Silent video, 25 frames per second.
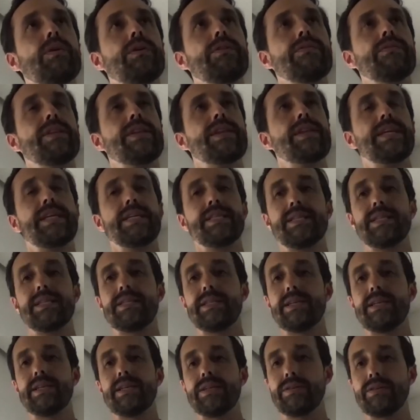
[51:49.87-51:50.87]
of the things that's
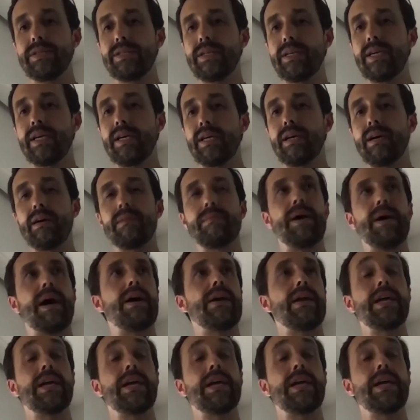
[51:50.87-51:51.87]
interesting
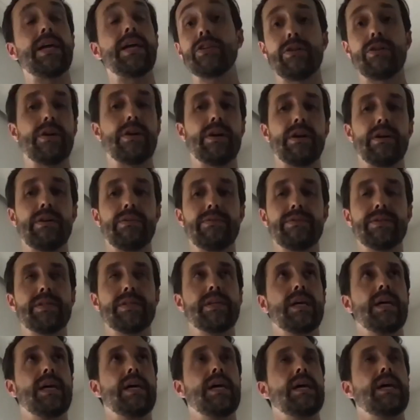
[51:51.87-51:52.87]
about injured nerves,